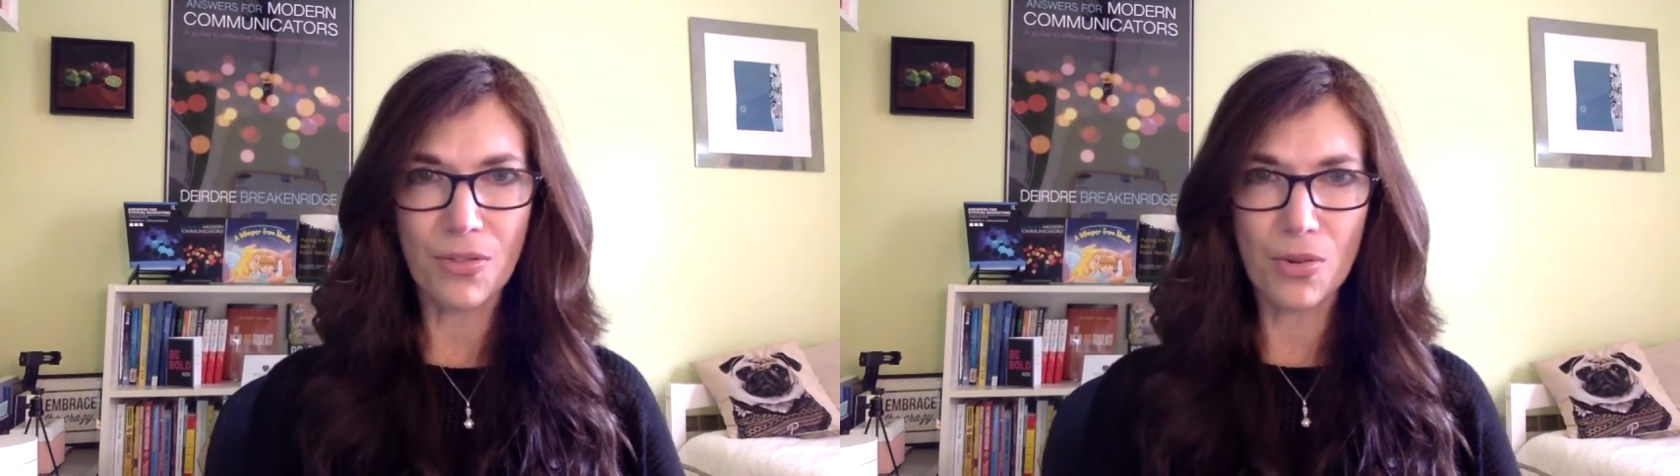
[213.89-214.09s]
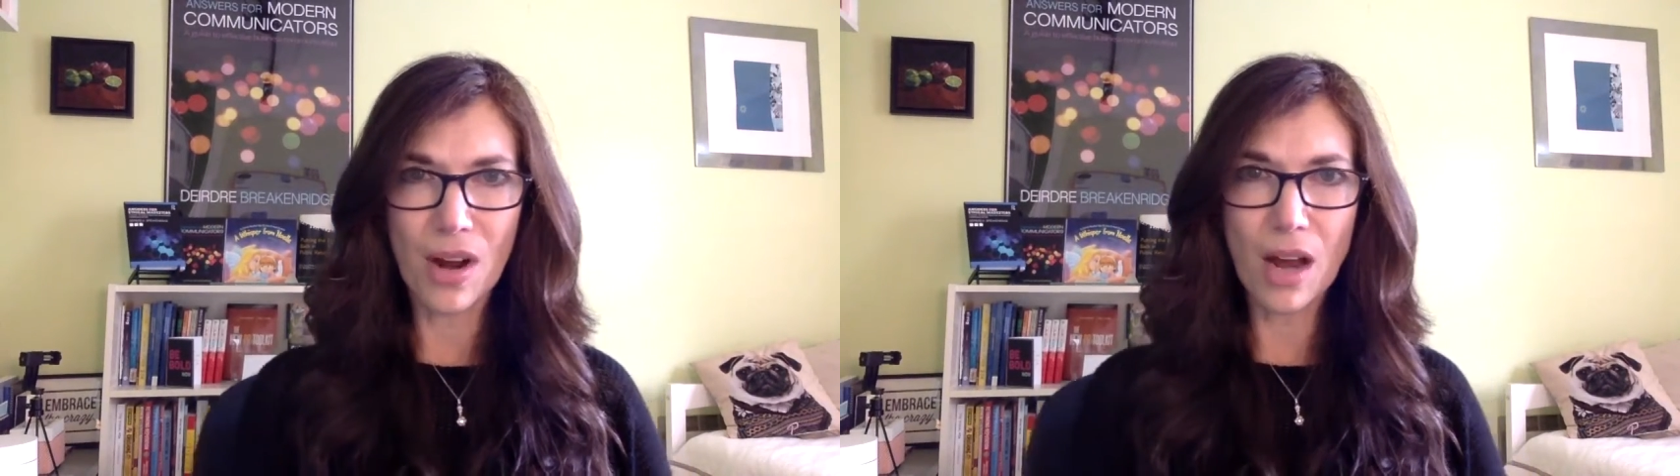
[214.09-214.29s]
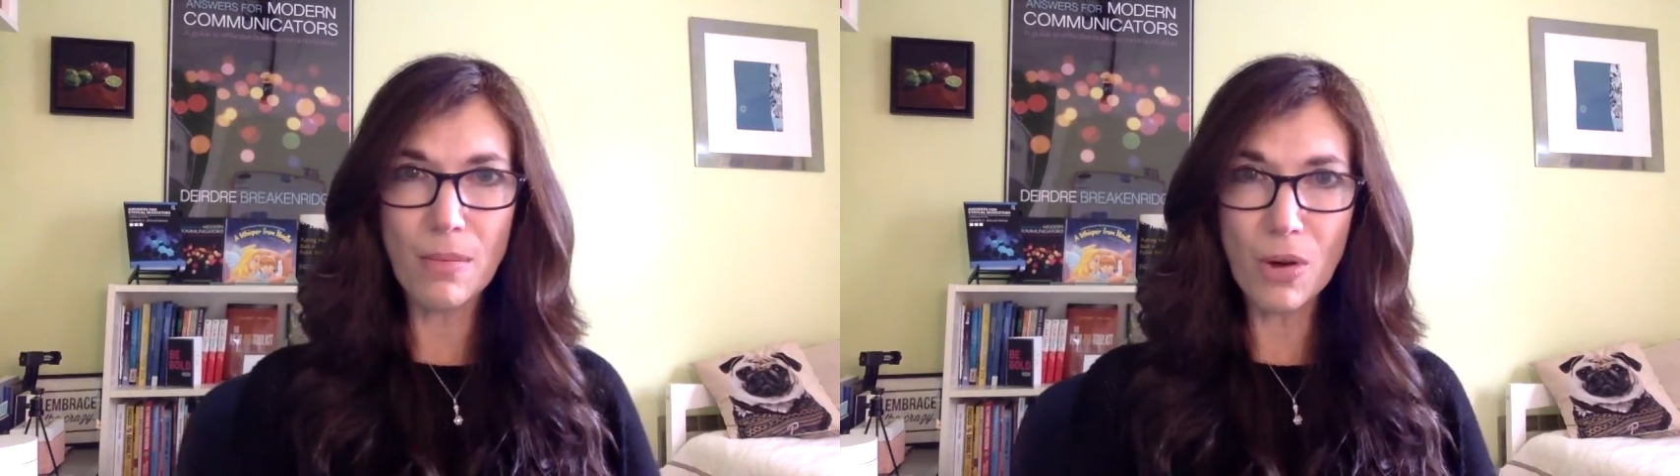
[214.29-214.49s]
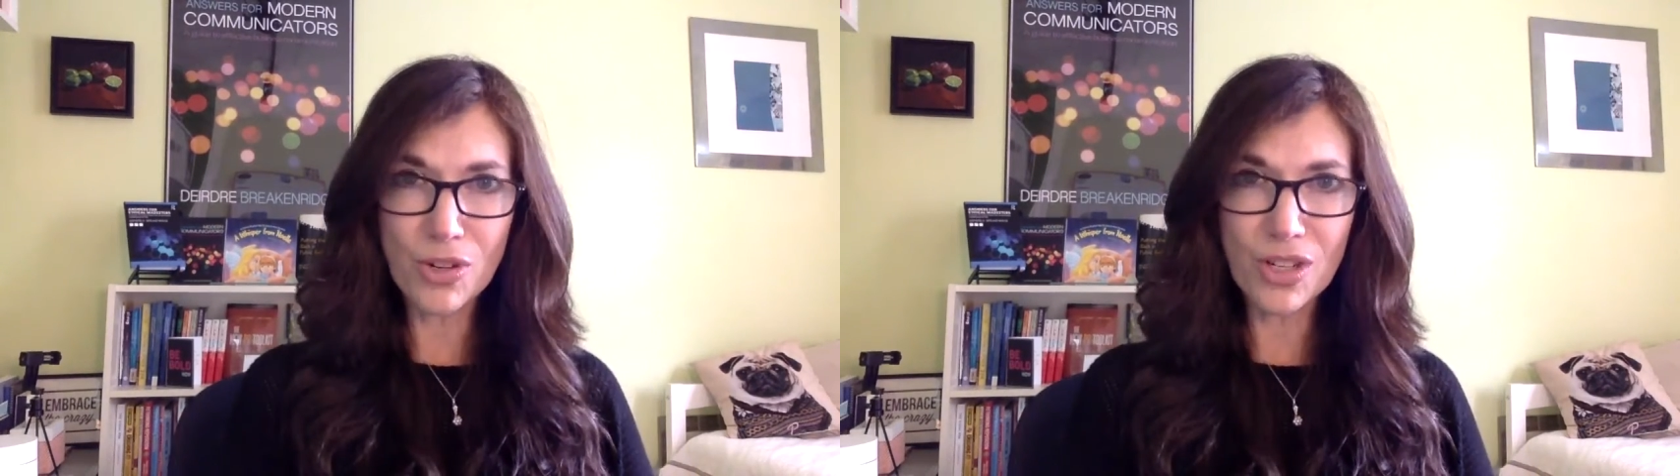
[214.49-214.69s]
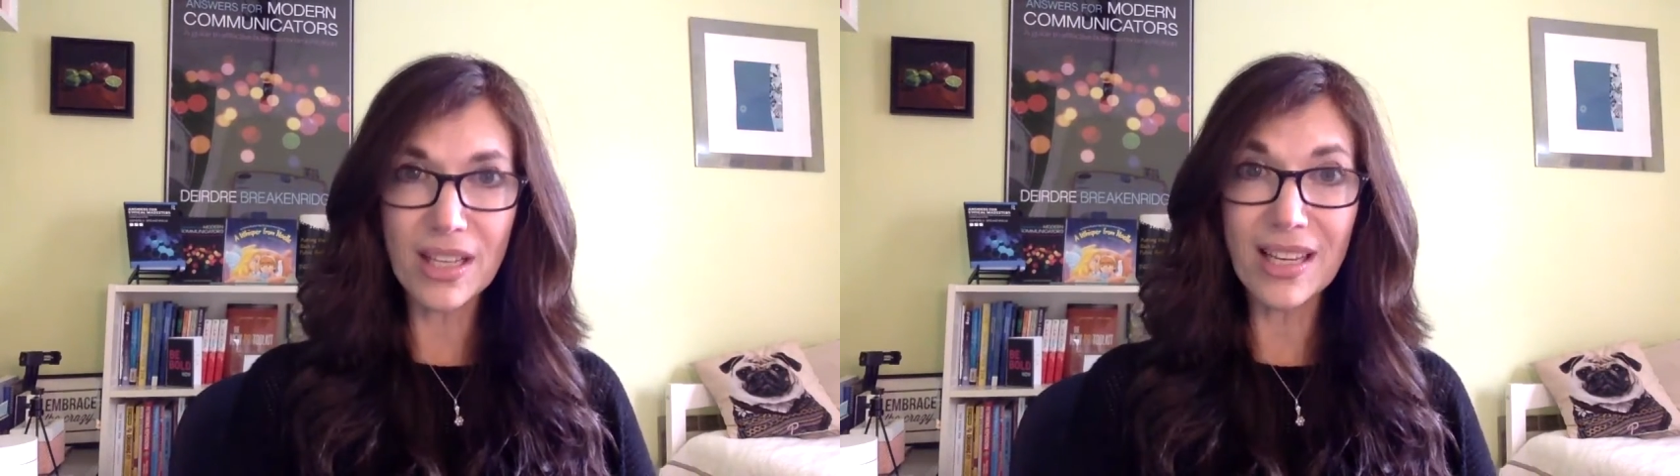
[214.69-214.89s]
if you're not
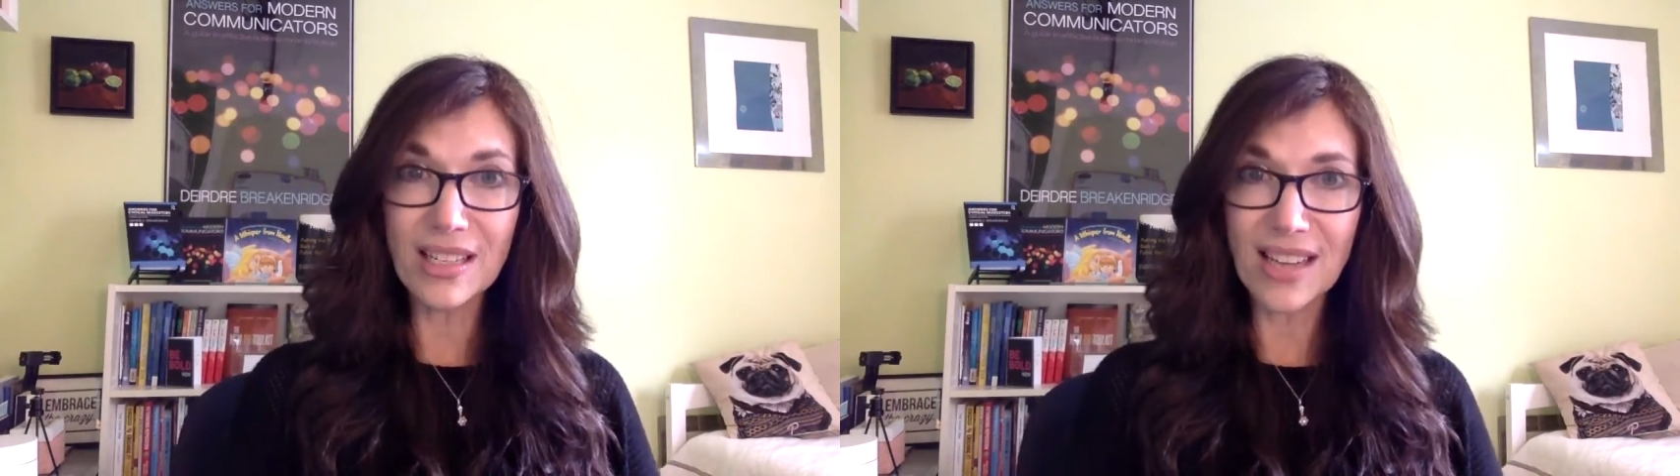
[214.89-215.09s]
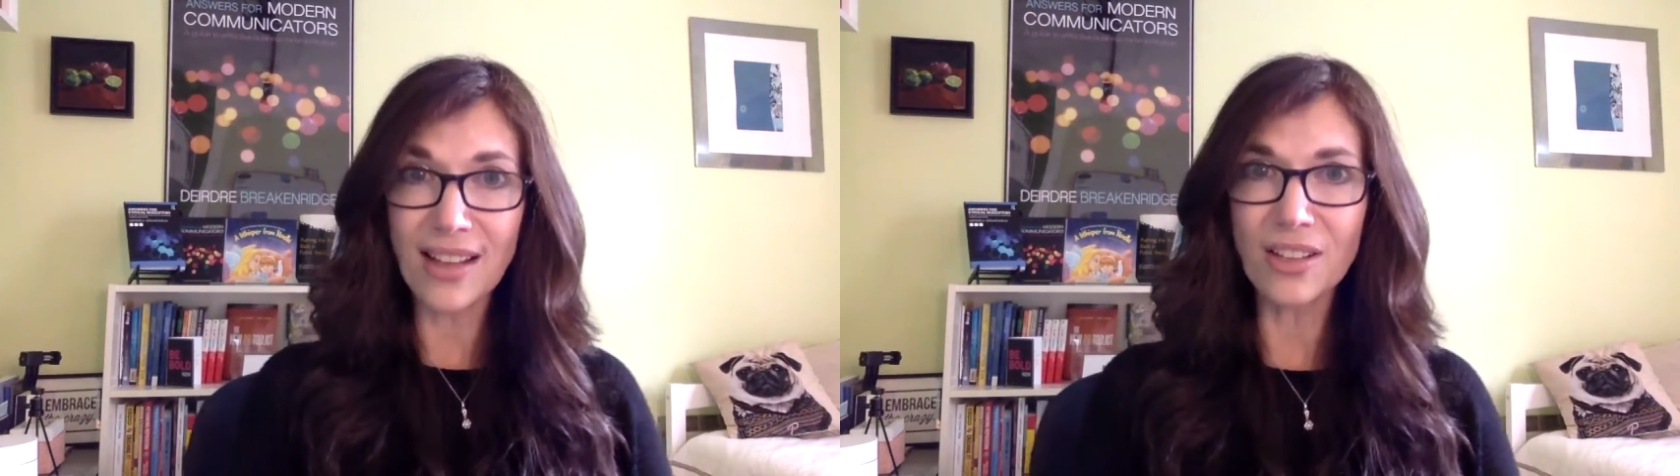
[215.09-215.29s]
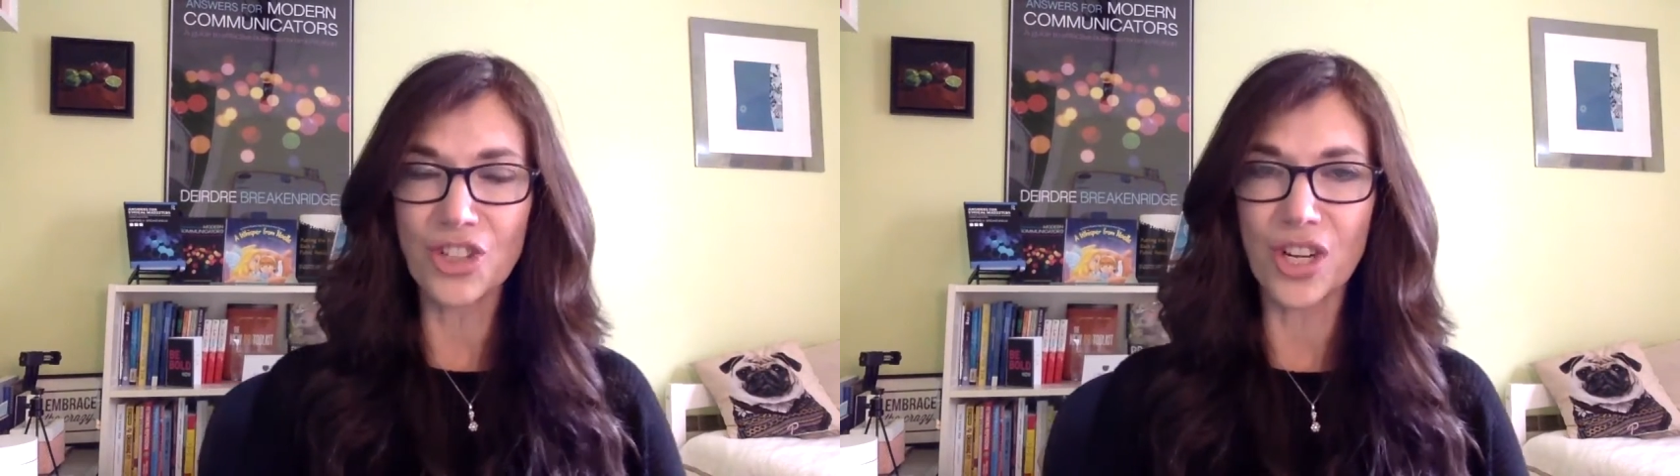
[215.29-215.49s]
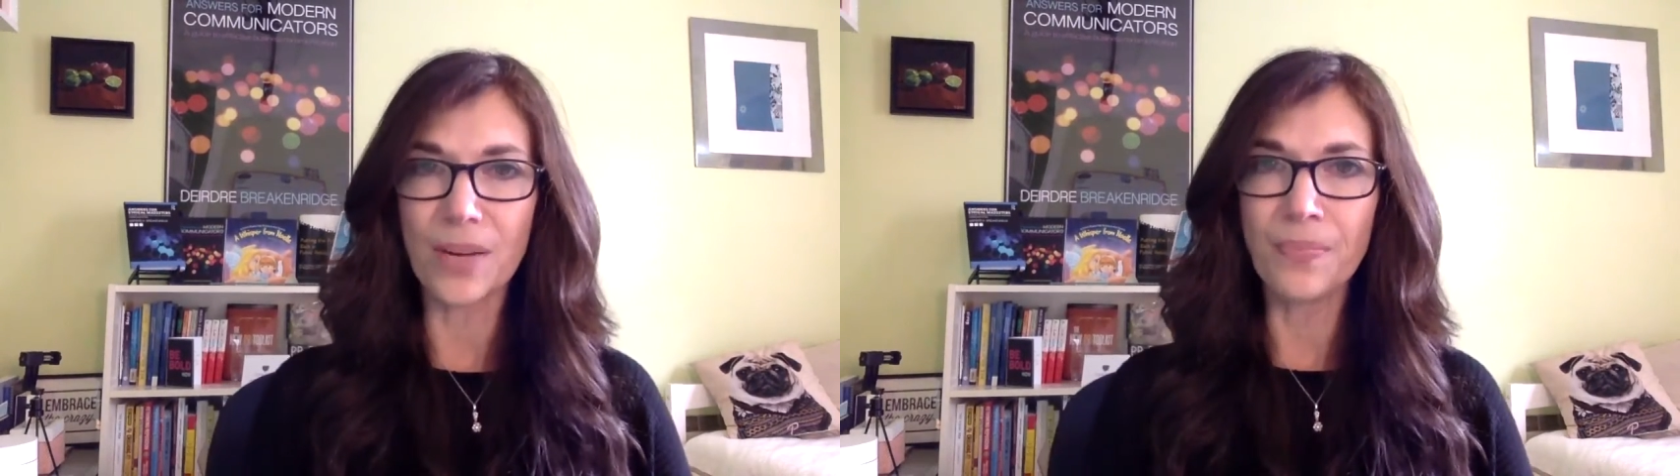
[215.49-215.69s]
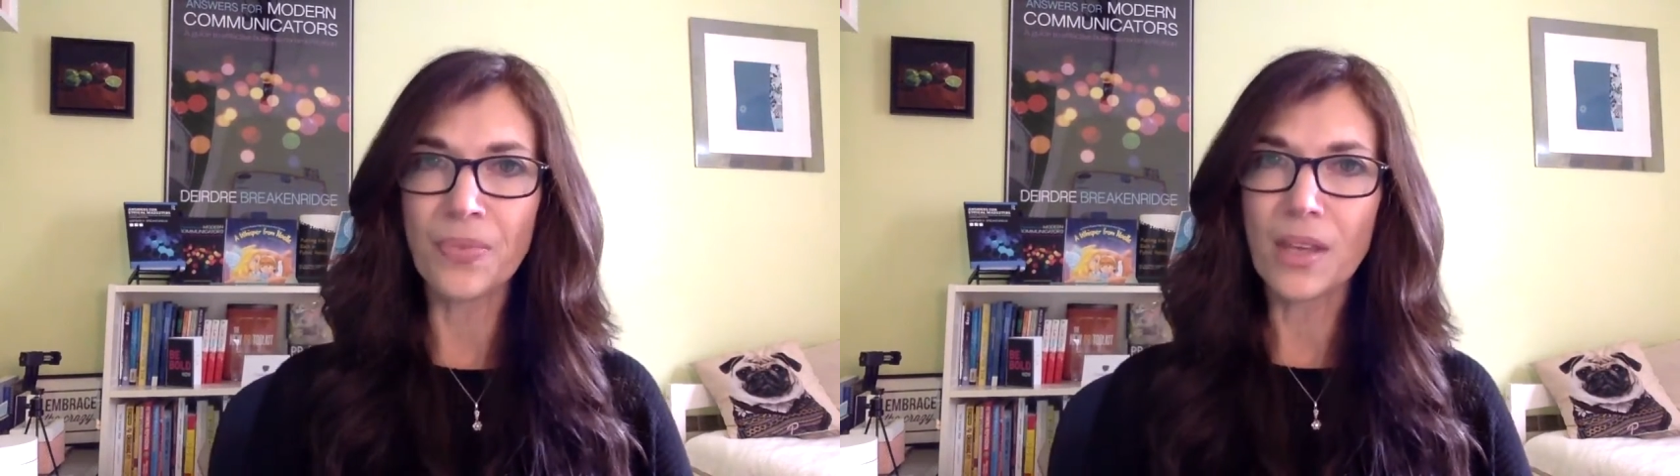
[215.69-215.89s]
emotionally intelligent,